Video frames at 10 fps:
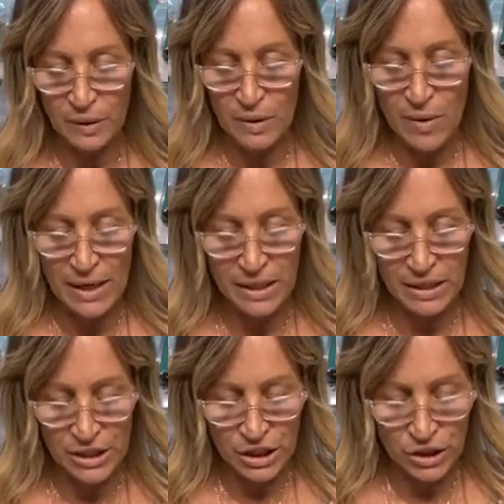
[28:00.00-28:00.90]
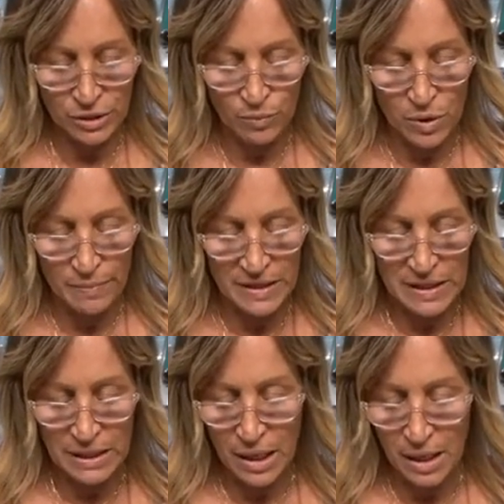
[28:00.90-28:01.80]
really want to condition and warm
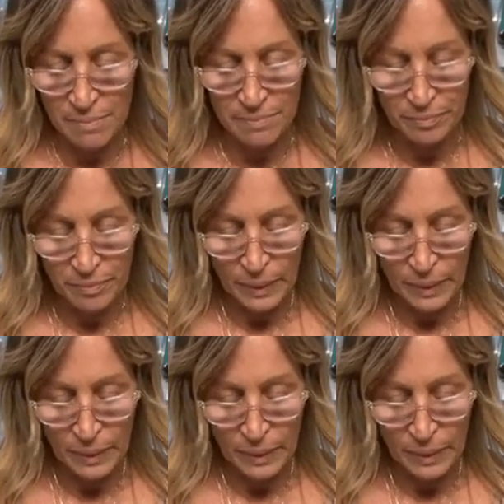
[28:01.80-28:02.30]
this up